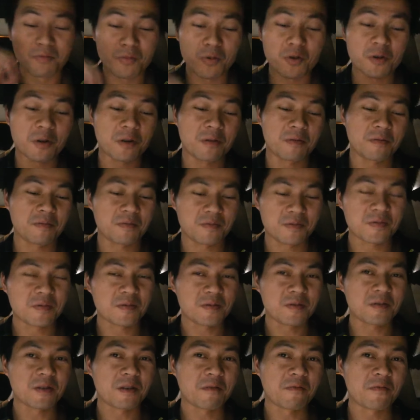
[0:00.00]
more
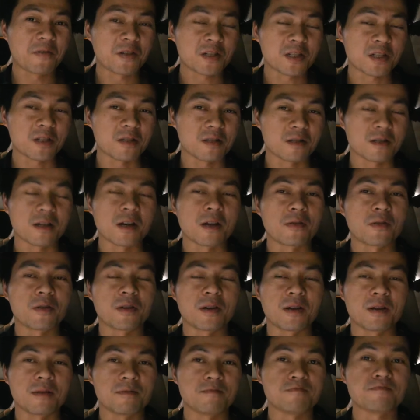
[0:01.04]
efficient than
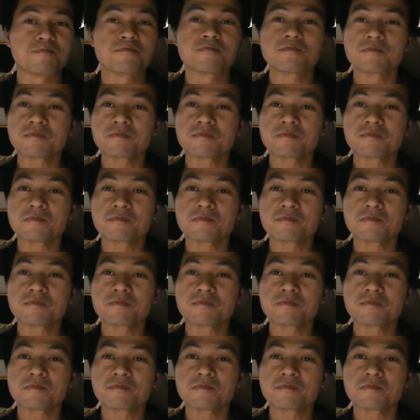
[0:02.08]
um,